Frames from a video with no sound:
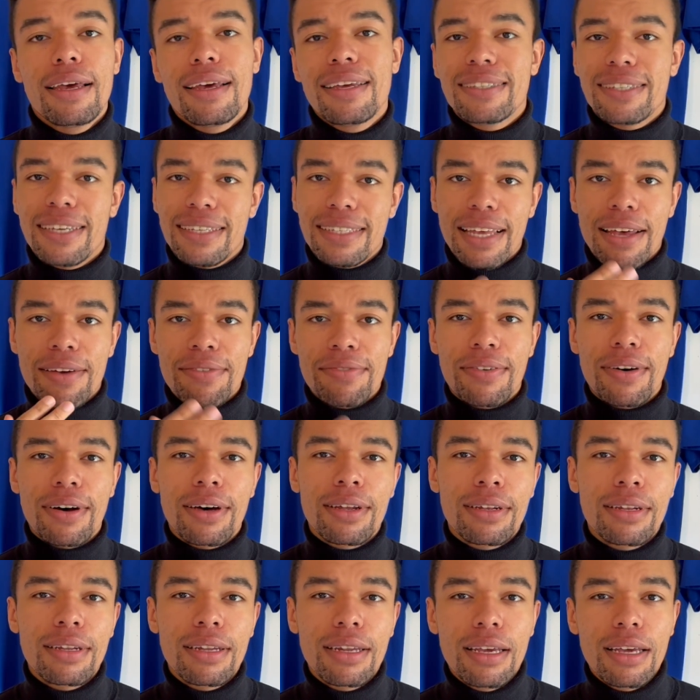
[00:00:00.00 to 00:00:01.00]
Just have
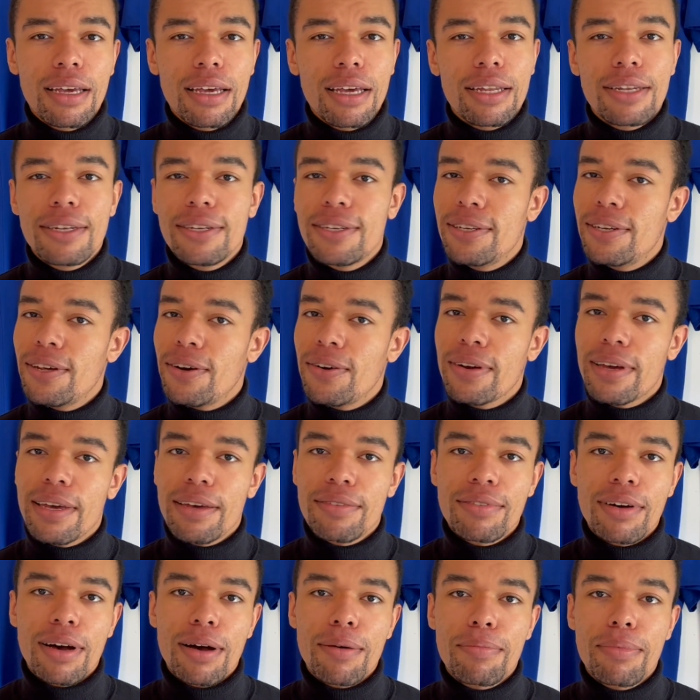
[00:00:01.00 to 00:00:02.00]
fun, don't
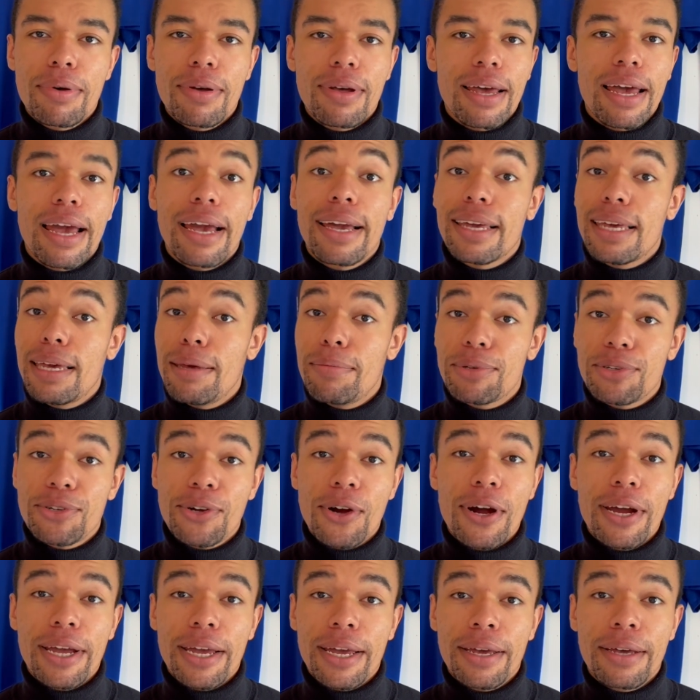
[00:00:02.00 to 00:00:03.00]
give up, and keep
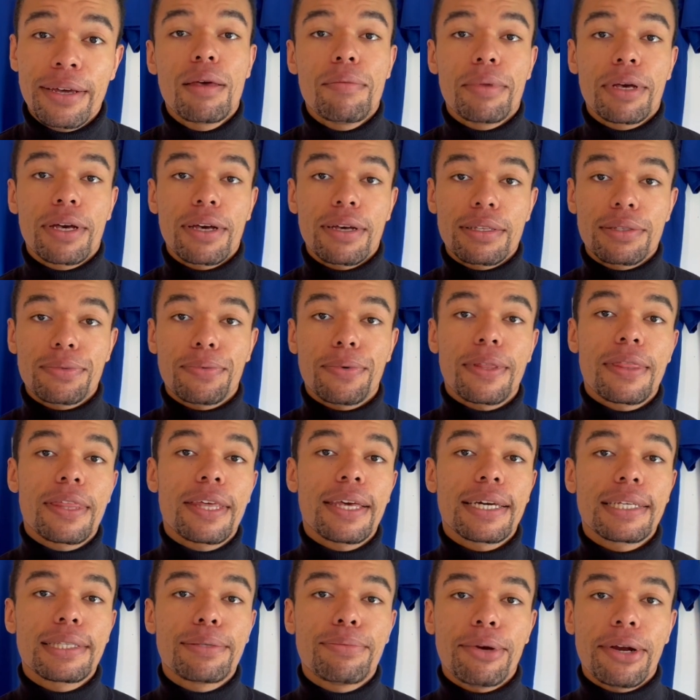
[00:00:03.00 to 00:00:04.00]
trying, because with the
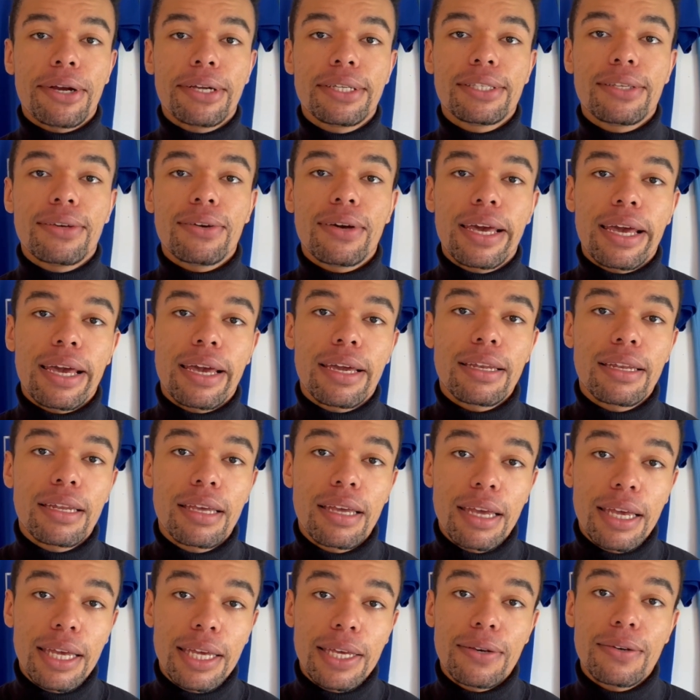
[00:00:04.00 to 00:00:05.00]
experience you gain,
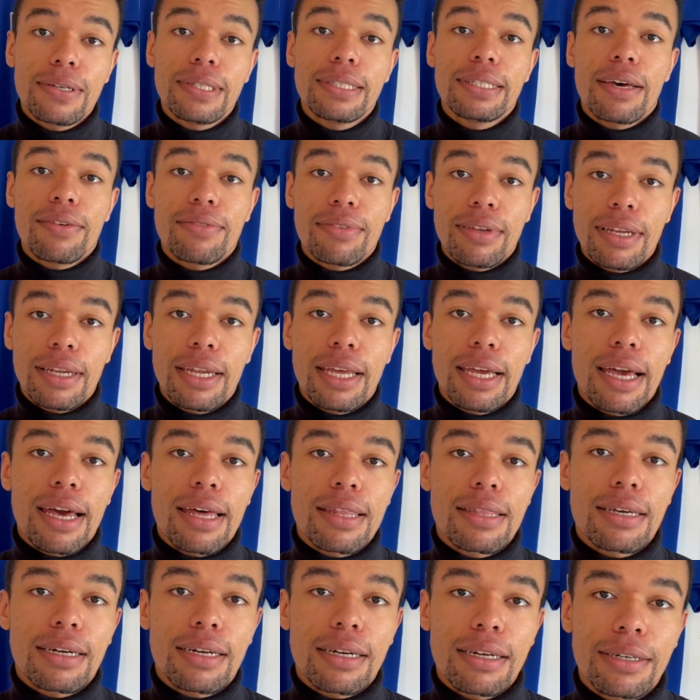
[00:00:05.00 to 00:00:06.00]
you'll definitely get
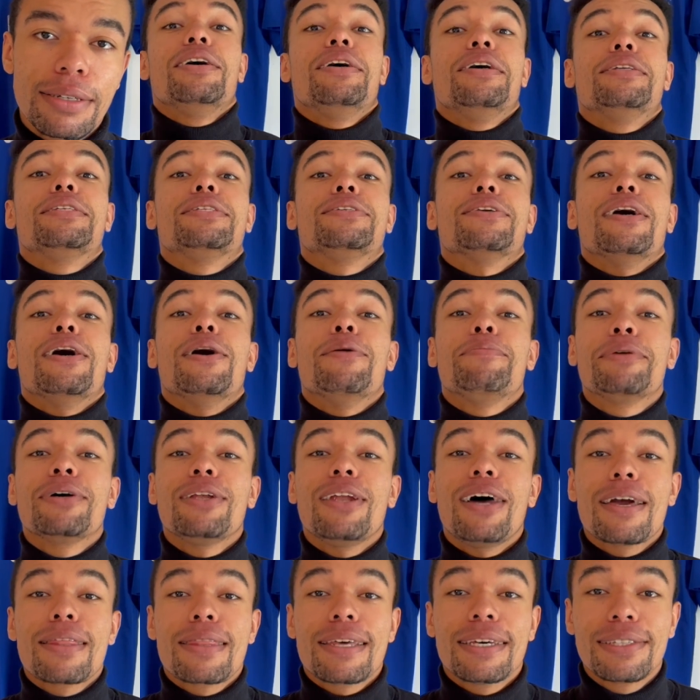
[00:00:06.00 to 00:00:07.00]
there. So I hope you
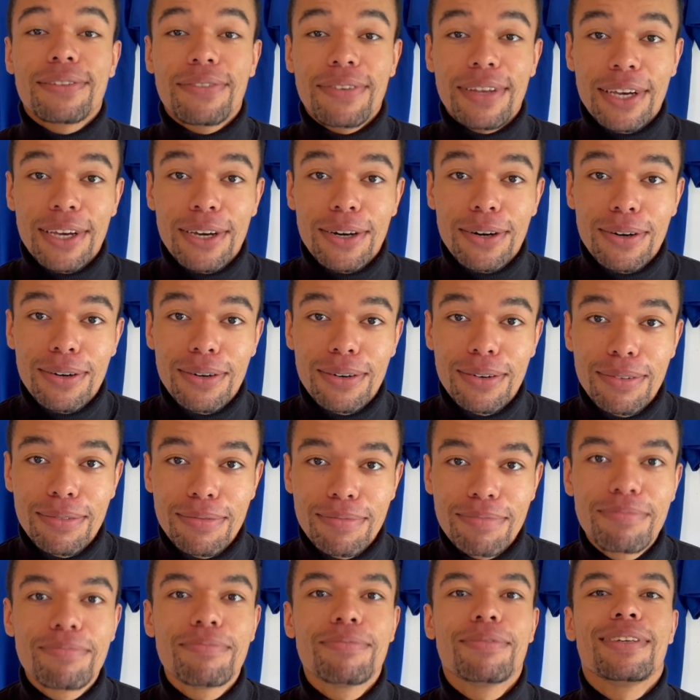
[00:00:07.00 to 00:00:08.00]
like this video.
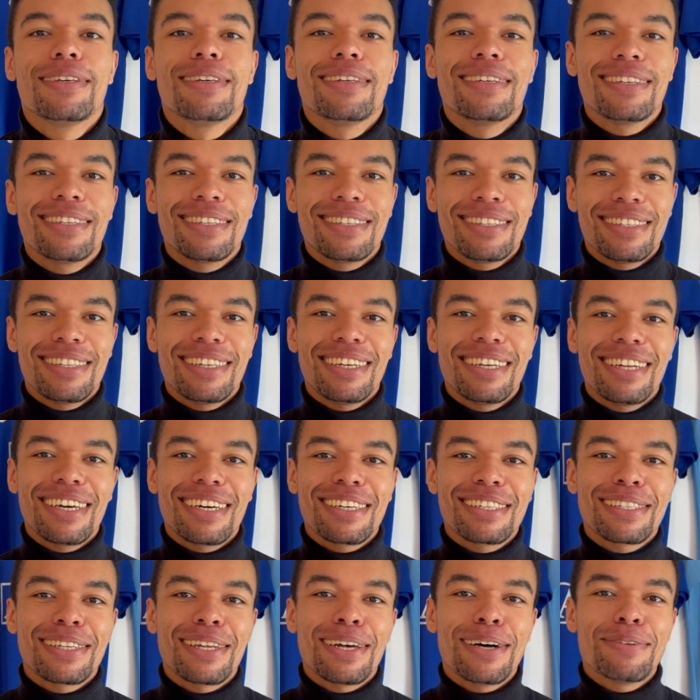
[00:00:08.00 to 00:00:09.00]
See you
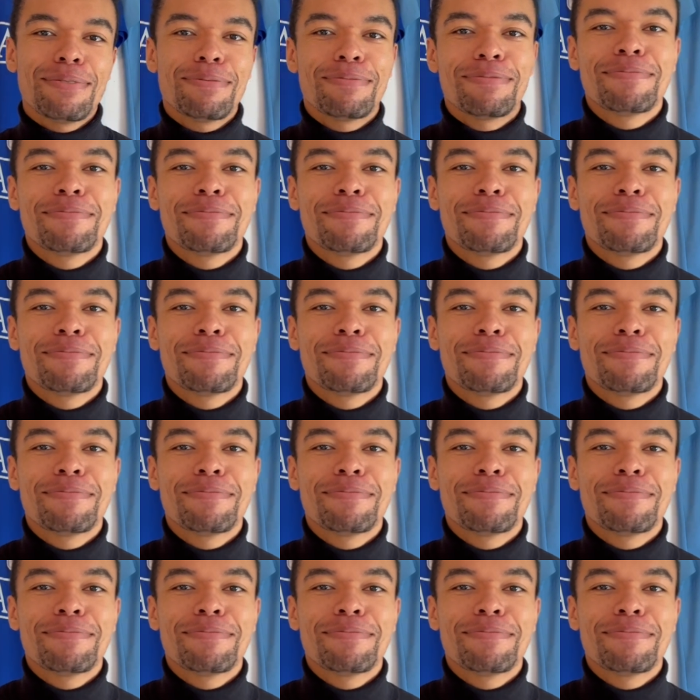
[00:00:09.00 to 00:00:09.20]
next time.